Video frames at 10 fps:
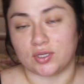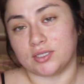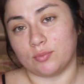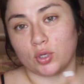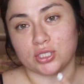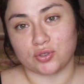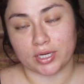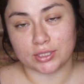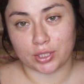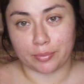So I did
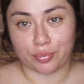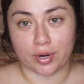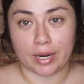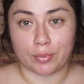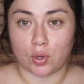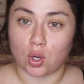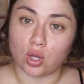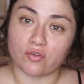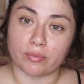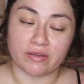moisturizer and primer
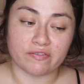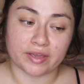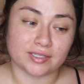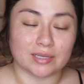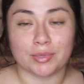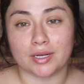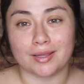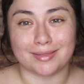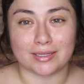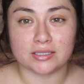all over my face. I'm gonna
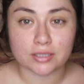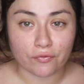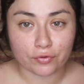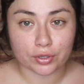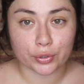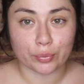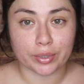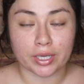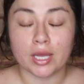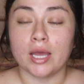let that sit for a little
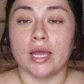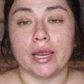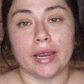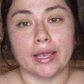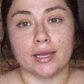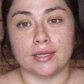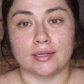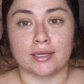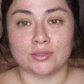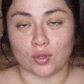bit,
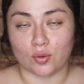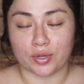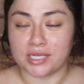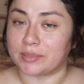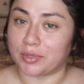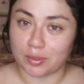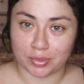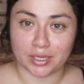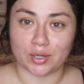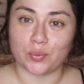and as always, I'm gonna
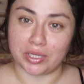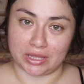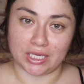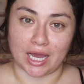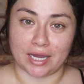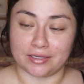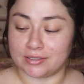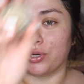begin with the eyes.